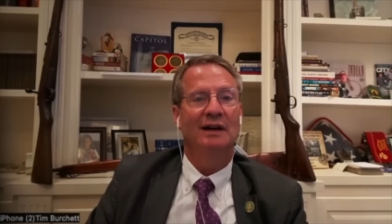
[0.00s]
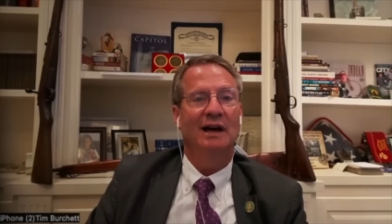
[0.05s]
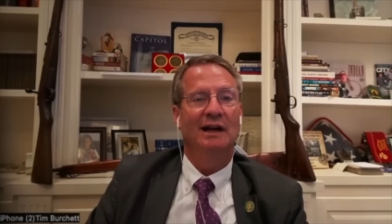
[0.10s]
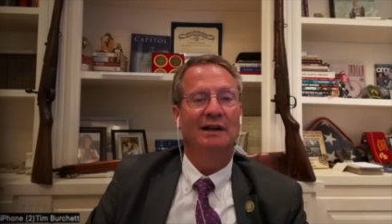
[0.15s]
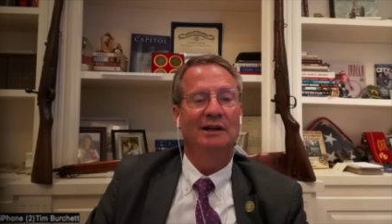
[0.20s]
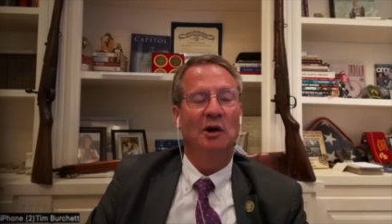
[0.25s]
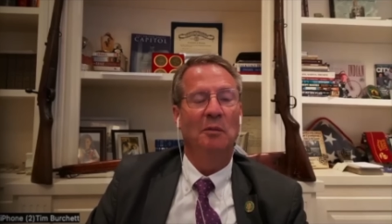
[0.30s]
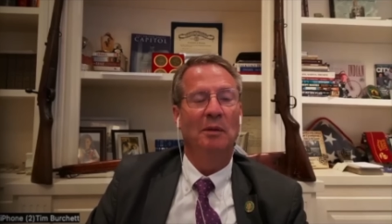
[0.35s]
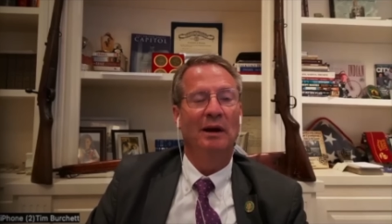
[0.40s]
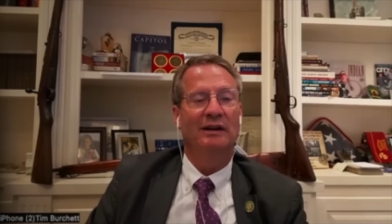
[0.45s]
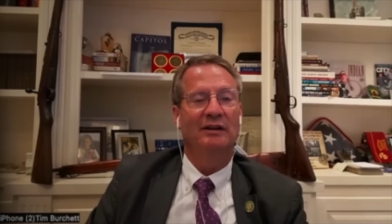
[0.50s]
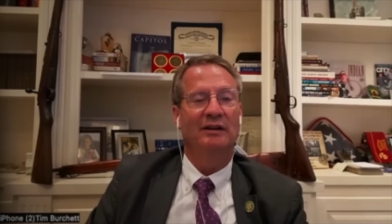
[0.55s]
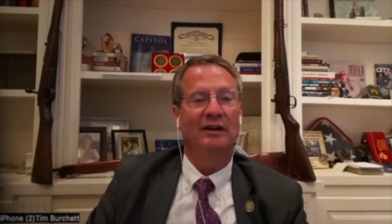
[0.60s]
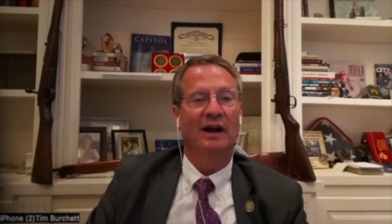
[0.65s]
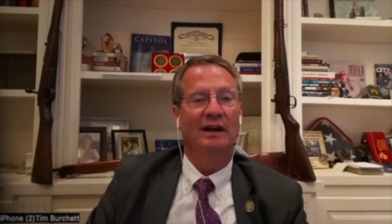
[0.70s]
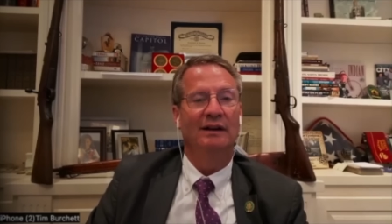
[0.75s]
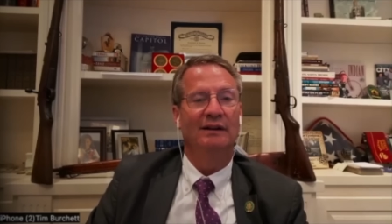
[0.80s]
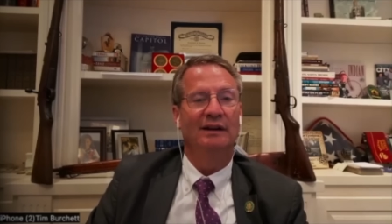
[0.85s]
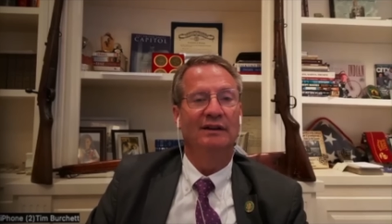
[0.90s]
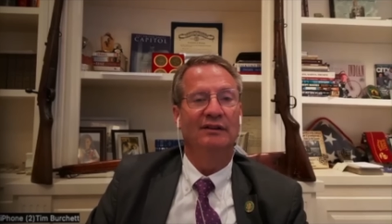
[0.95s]
I'd go back to
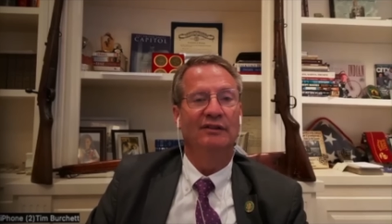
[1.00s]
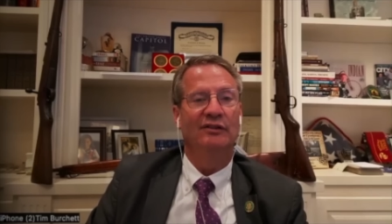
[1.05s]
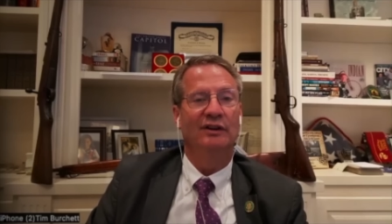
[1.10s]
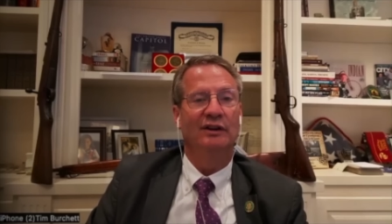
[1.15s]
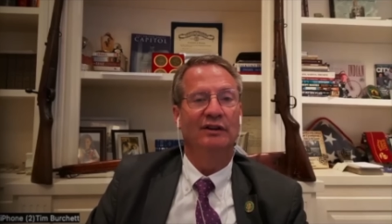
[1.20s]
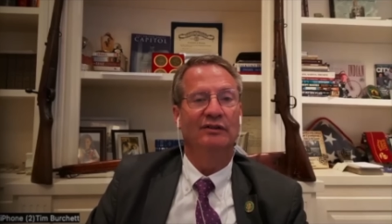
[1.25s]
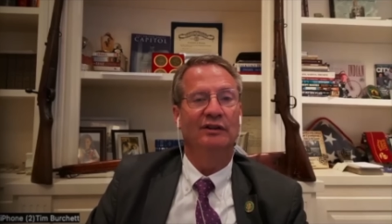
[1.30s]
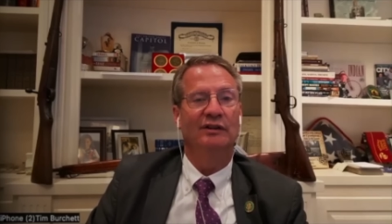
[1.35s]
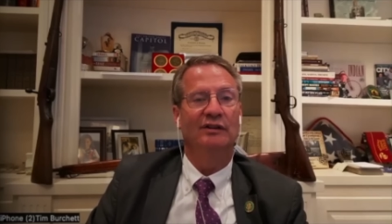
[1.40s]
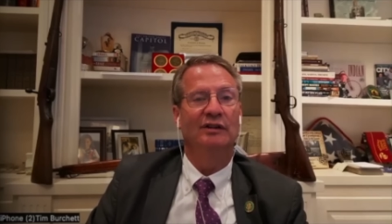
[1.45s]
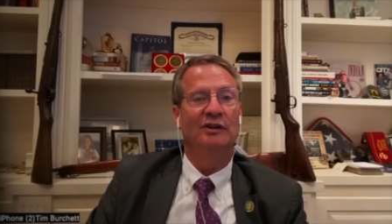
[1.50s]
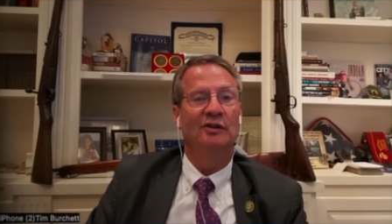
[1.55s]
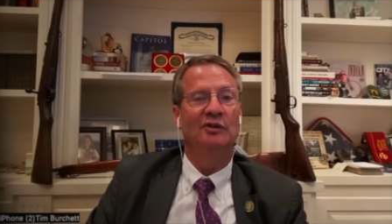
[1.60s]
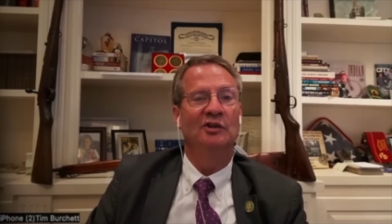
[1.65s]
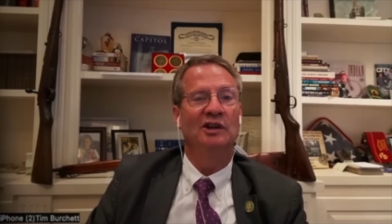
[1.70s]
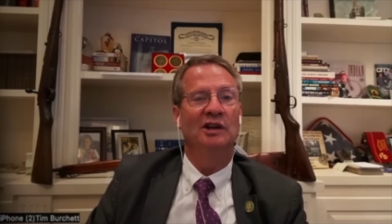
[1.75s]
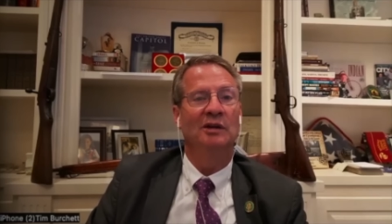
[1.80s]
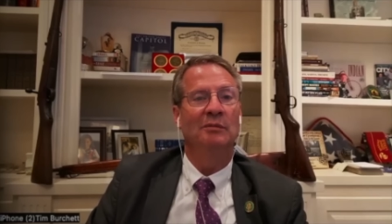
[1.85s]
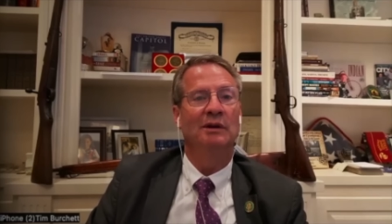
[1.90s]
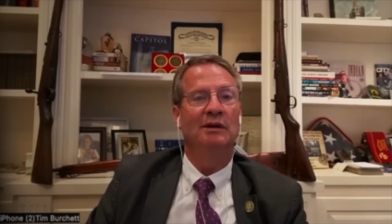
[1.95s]

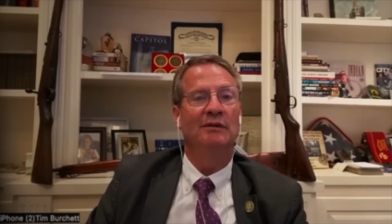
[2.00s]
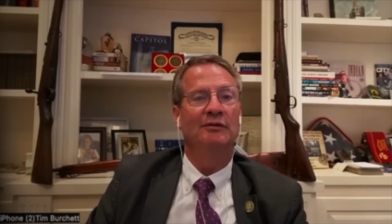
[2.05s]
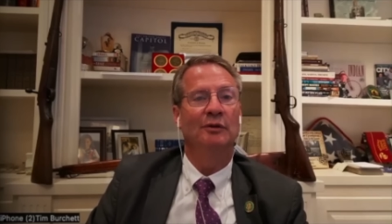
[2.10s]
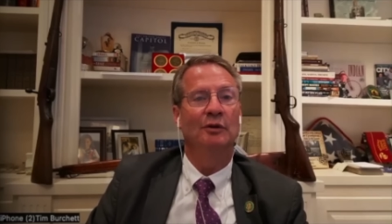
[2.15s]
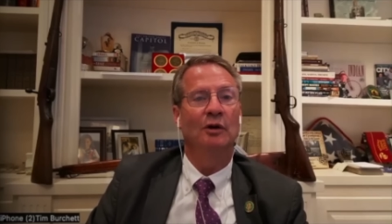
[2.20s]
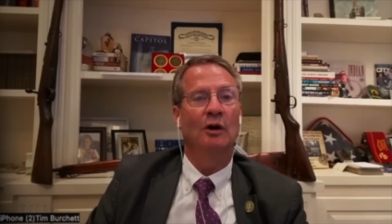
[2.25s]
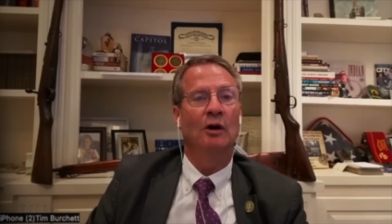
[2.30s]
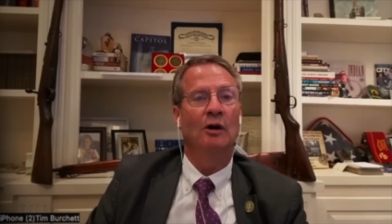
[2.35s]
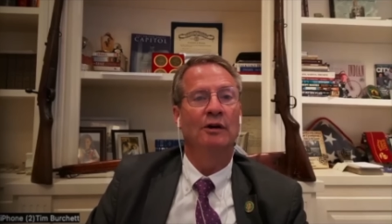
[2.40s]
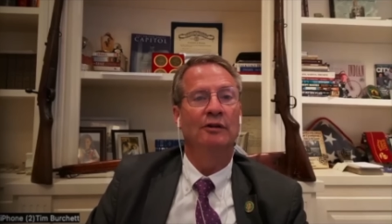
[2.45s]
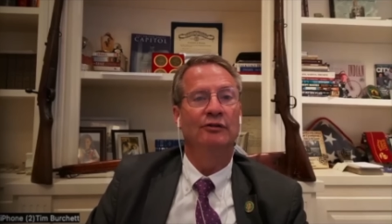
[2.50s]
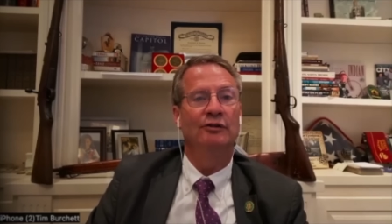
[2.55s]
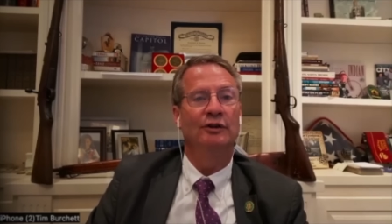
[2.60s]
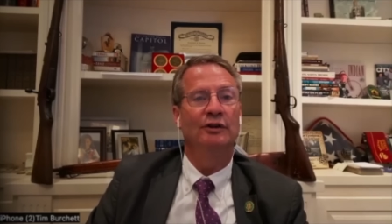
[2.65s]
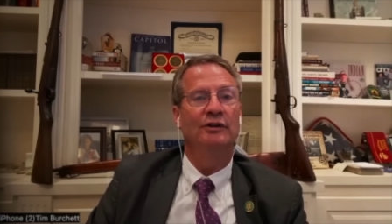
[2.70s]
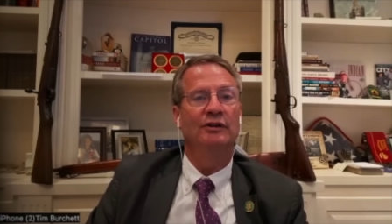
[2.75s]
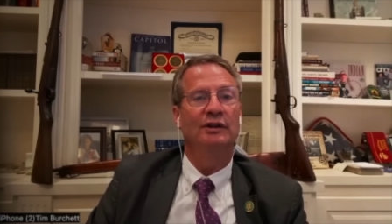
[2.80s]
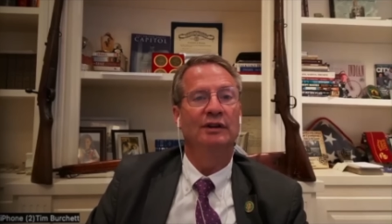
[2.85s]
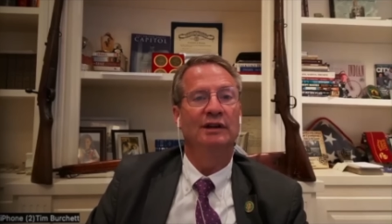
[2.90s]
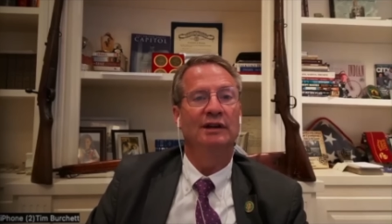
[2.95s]
1962 and get me a Ferrari
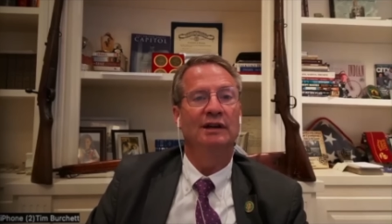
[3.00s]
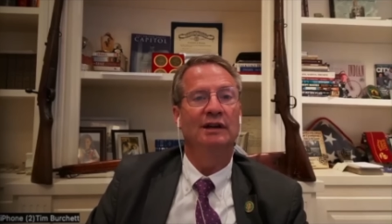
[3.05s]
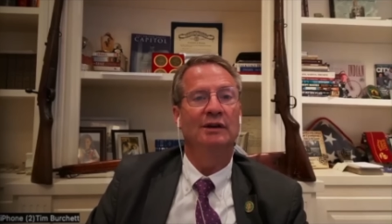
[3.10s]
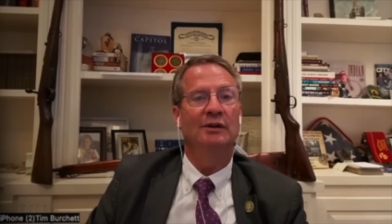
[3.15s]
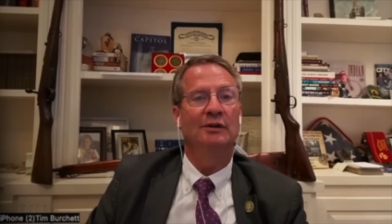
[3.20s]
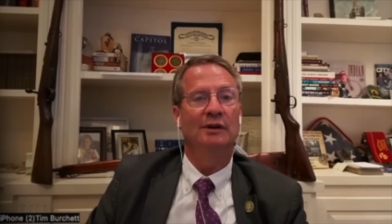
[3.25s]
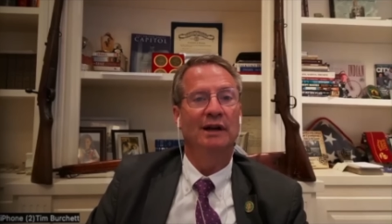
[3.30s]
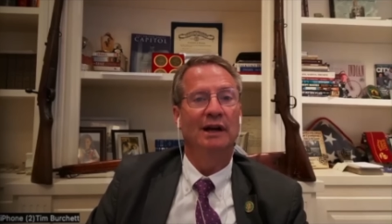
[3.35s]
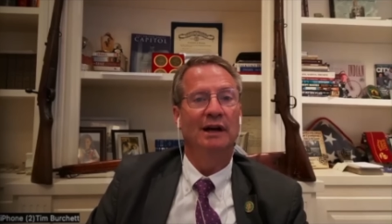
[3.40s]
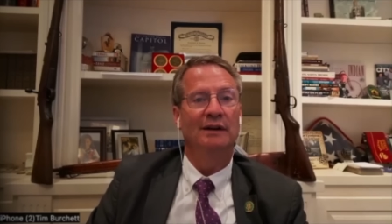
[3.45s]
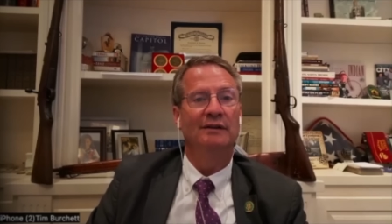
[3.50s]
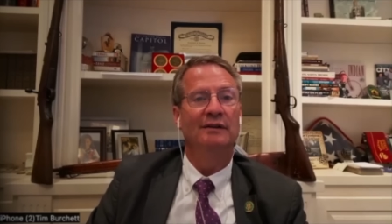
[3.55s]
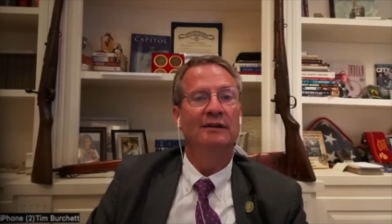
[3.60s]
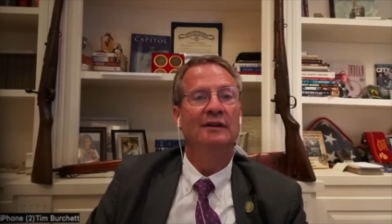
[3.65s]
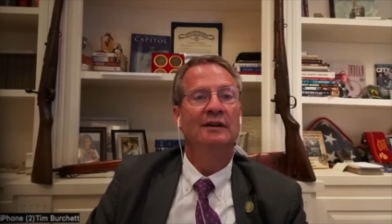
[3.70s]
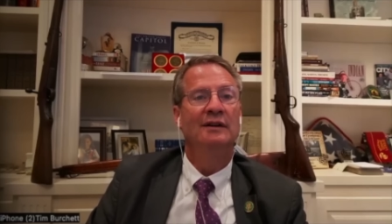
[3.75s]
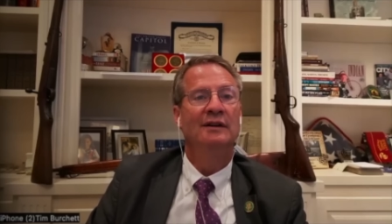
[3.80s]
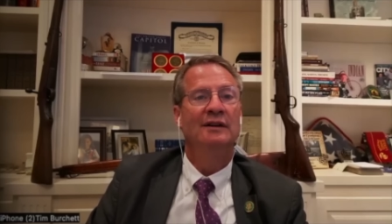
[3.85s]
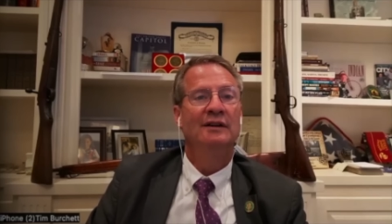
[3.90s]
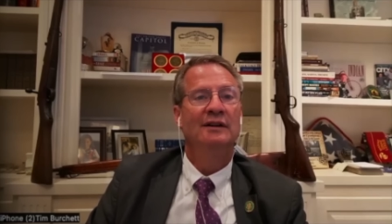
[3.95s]
GTO, and I'd
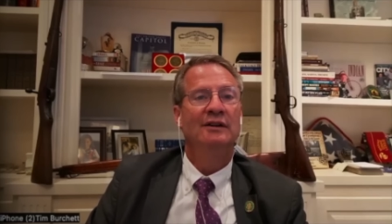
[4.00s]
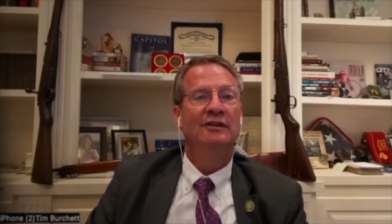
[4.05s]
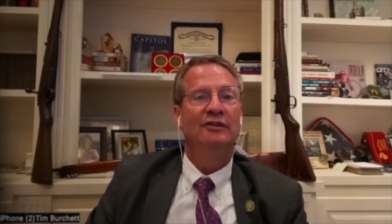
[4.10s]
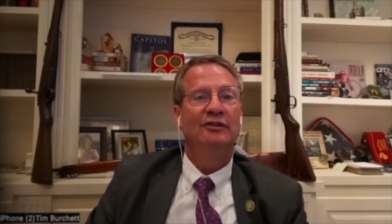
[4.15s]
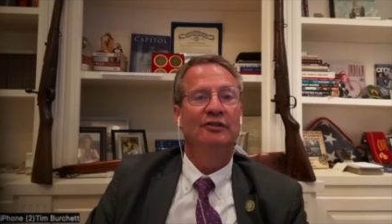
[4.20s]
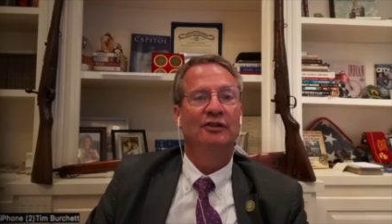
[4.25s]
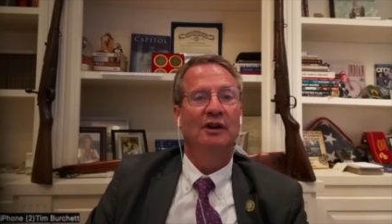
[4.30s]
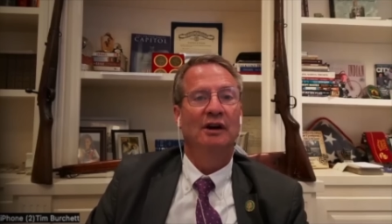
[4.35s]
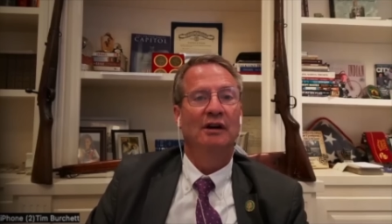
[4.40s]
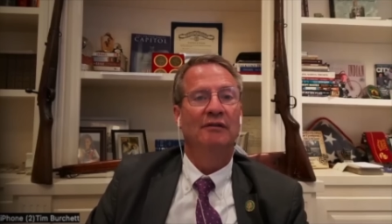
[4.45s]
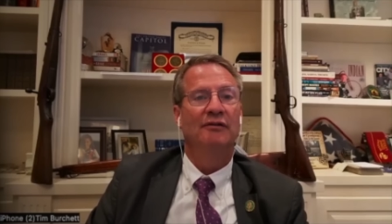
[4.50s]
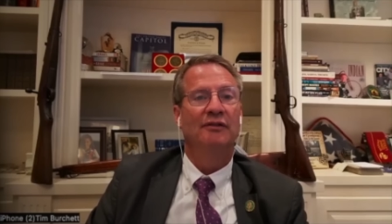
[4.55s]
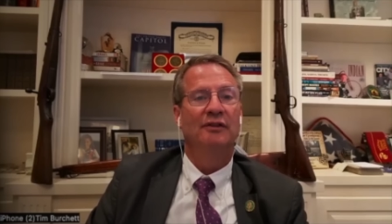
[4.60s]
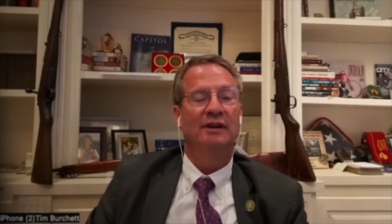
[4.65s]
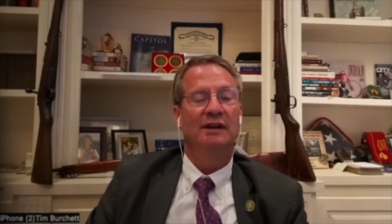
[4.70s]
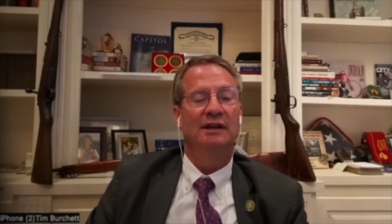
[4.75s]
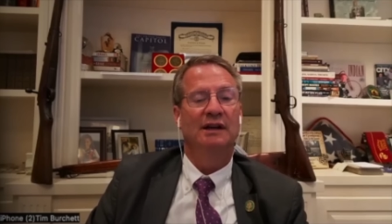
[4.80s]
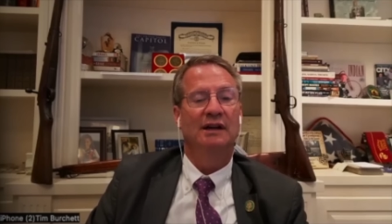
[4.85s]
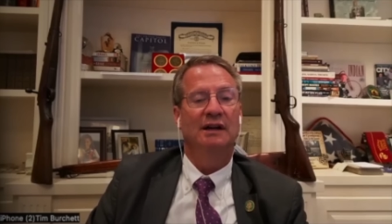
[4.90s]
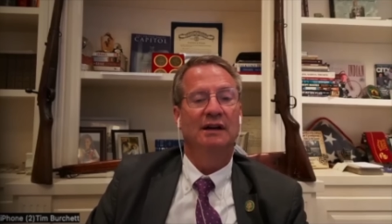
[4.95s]
stuff
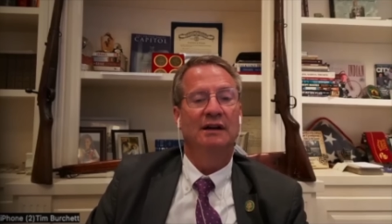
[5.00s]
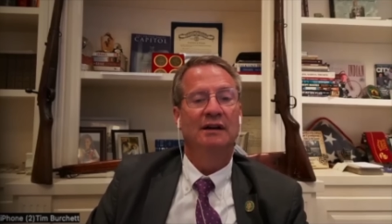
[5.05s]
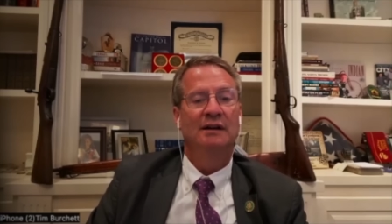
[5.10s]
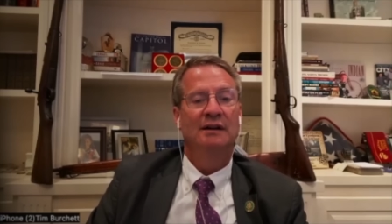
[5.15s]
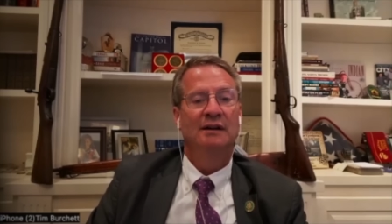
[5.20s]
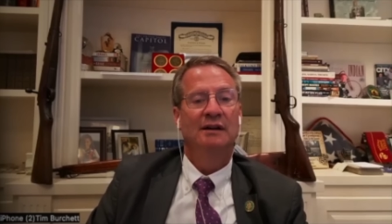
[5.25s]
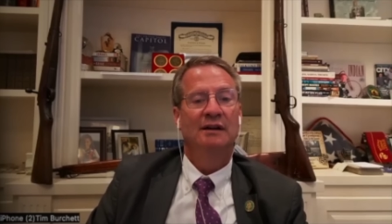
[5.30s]
the